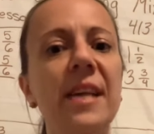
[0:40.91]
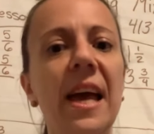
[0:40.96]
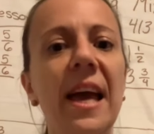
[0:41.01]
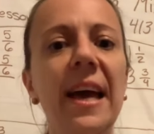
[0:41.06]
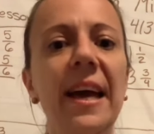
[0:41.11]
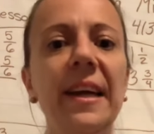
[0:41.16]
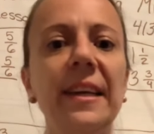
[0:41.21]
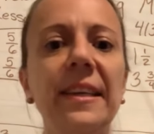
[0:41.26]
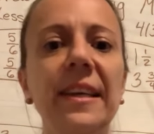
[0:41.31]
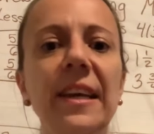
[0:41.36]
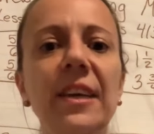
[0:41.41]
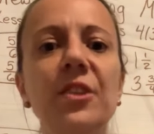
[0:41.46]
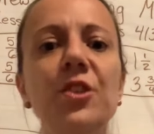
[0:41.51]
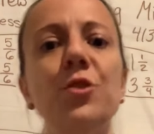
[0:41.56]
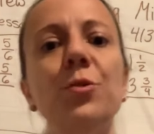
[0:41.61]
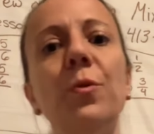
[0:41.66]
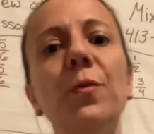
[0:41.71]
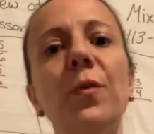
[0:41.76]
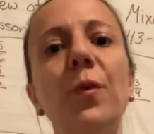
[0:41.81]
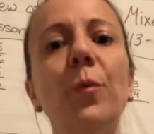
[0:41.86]
and can
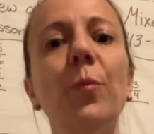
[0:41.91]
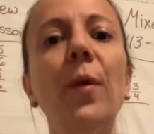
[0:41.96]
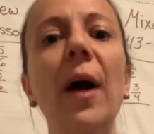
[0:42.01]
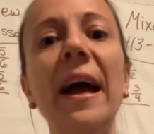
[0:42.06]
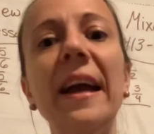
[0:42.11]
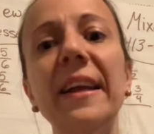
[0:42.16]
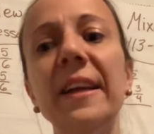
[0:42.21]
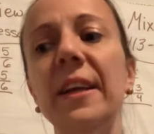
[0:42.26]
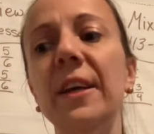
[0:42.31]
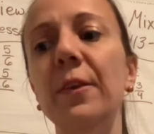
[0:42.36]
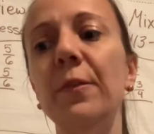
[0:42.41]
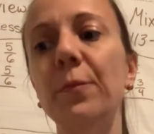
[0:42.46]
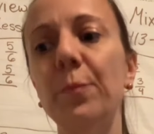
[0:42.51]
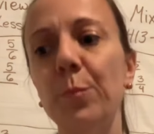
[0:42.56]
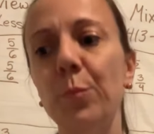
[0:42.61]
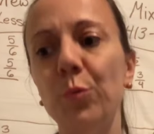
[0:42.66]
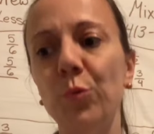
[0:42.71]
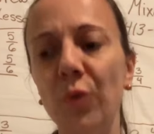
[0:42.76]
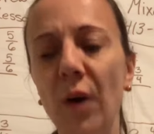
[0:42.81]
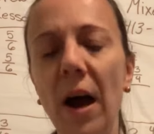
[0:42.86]
do a variety of
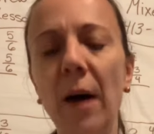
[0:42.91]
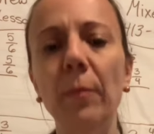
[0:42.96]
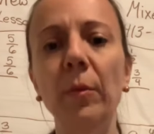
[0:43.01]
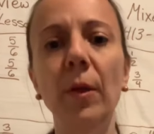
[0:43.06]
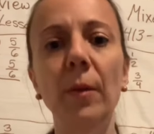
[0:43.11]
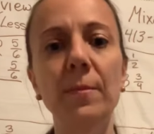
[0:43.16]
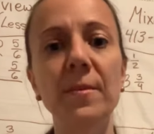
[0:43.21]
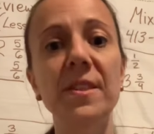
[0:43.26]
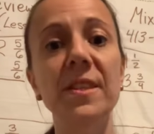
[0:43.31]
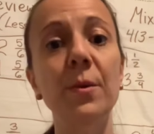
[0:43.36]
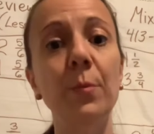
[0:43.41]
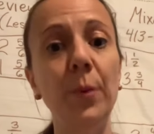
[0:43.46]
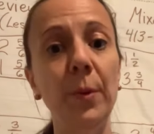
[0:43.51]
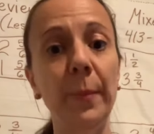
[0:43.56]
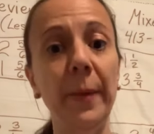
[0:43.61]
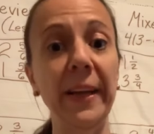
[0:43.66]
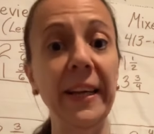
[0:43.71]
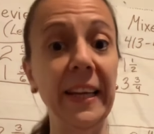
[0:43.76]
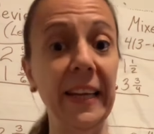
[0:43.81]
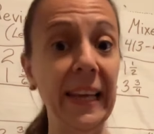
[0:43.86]
problems that we
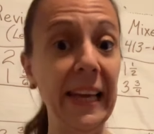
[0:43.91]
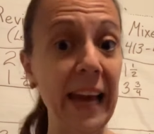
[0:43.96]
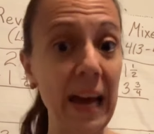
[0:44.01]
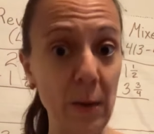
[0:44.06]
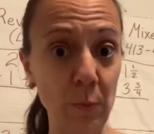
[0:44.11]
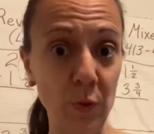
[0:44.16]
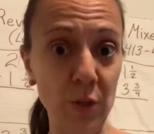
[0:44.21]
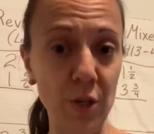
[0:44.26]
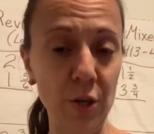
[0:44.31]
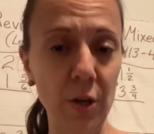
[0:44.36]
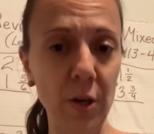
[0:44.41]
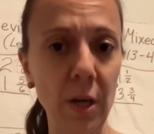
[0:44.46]
might encounter.